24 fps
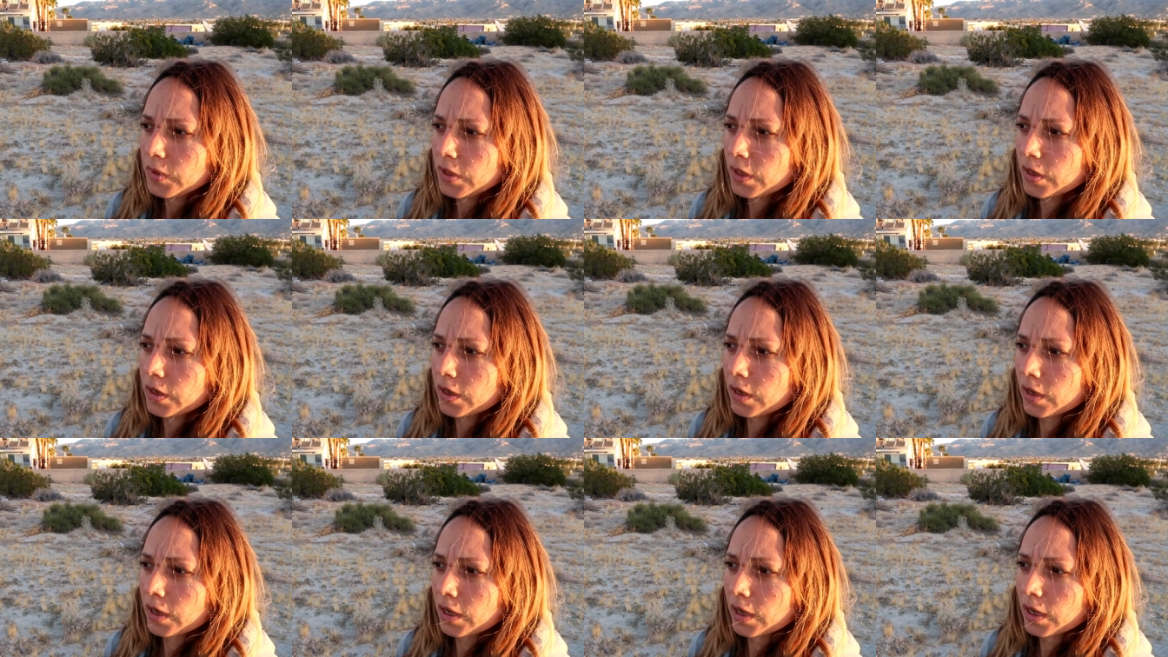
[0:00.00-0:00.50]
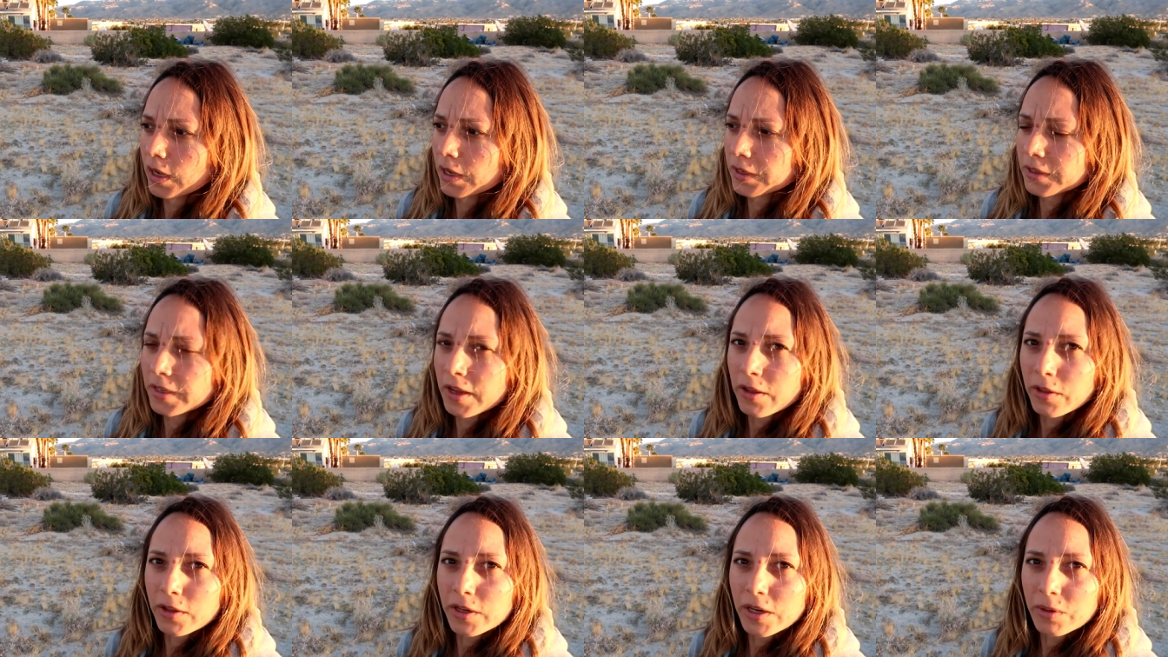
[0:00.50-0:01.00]
Uh,
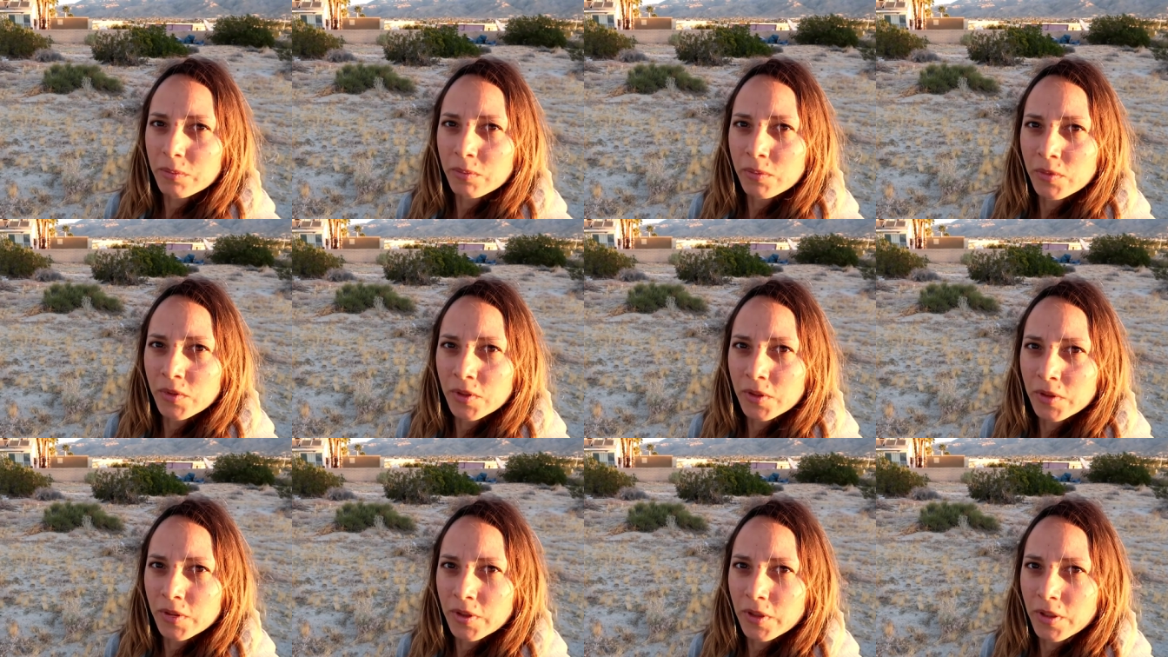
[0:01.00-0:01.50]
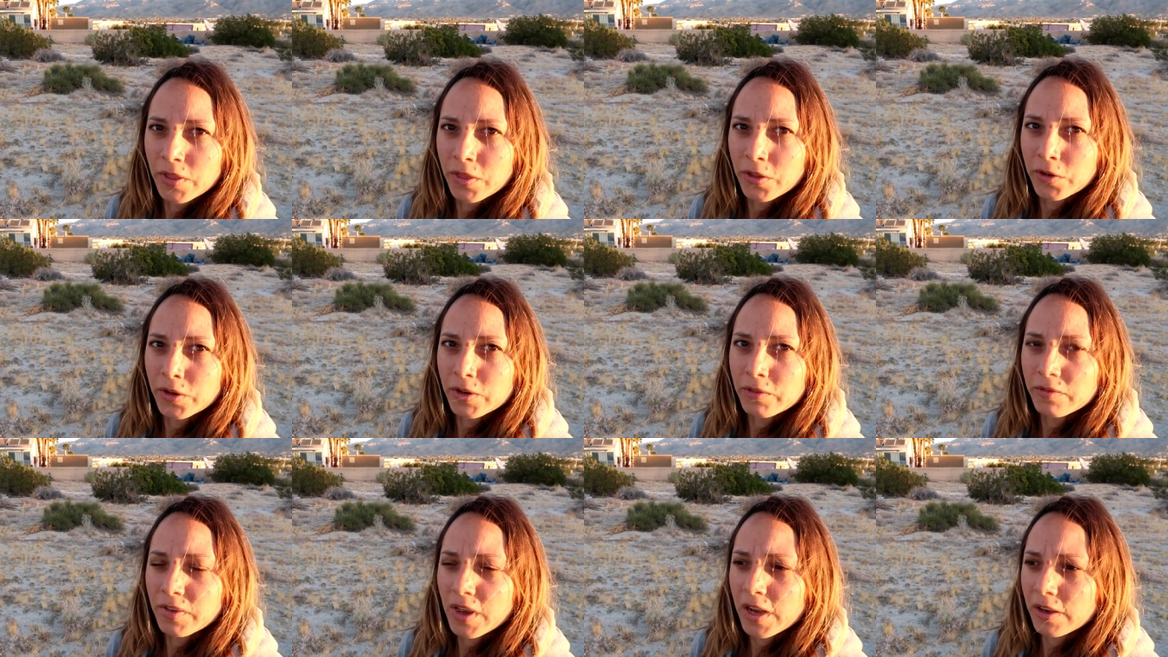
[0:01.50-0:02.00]
now that I'm
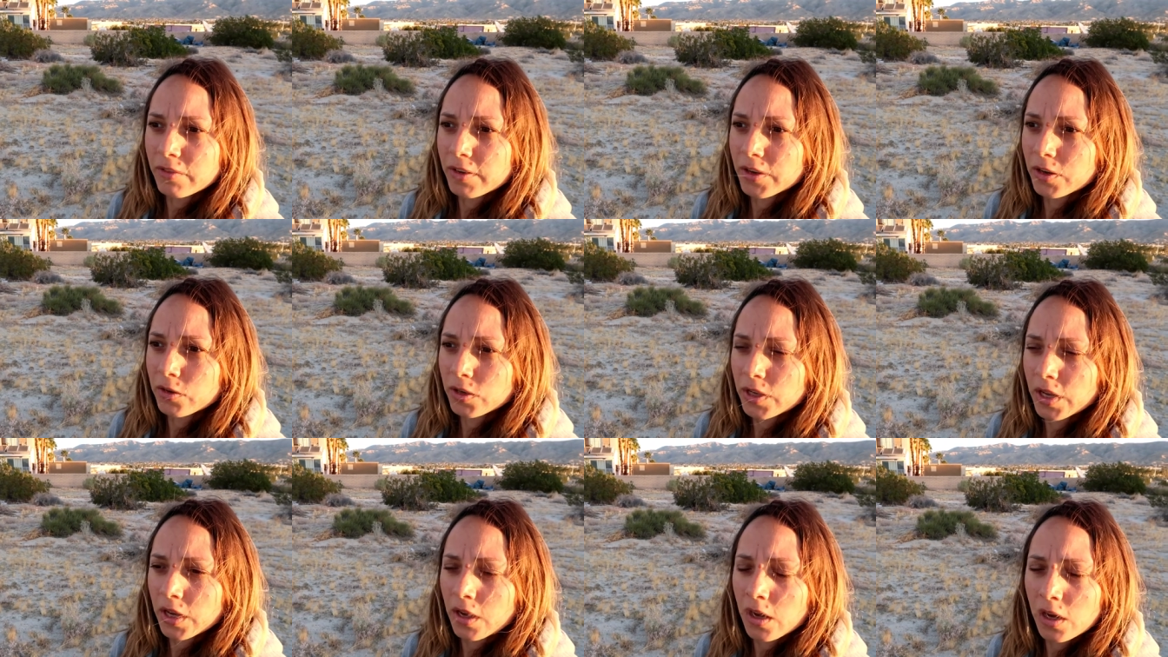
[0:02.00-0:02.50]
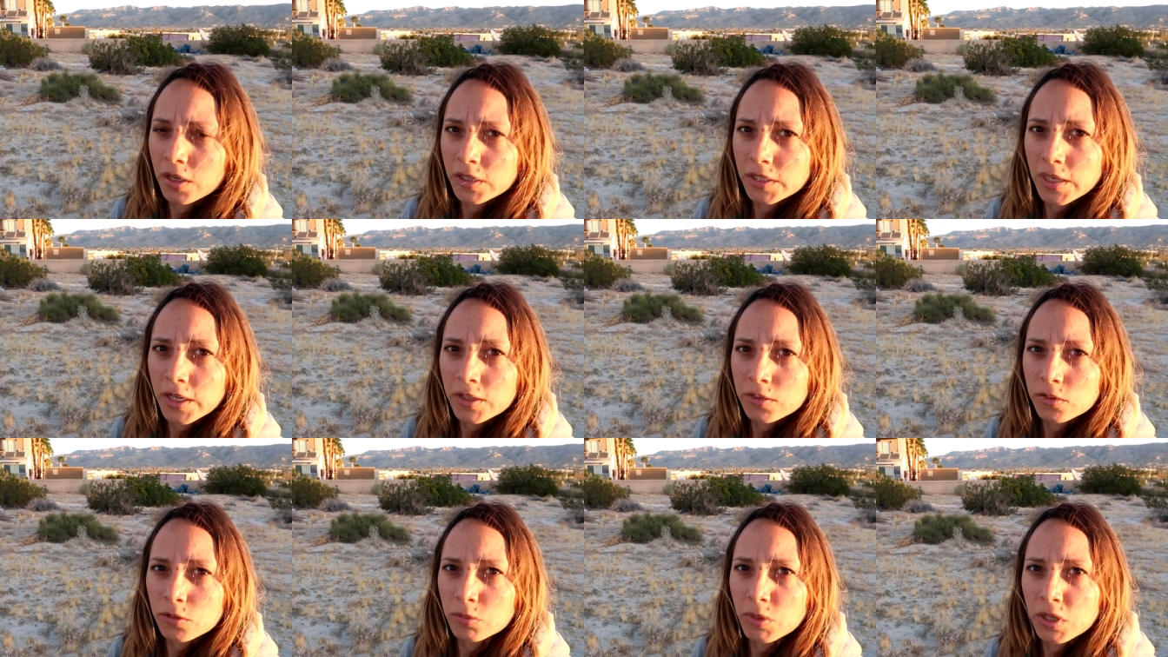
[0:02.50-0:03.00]
35, I don't get honked
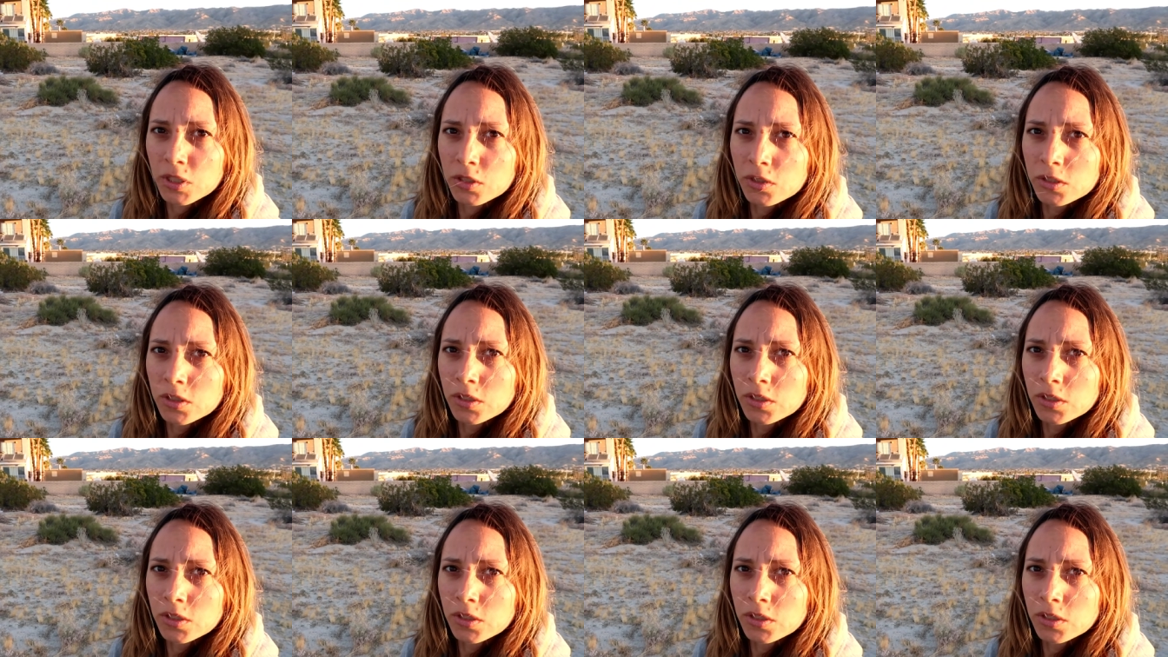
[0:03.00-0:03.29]
at so much.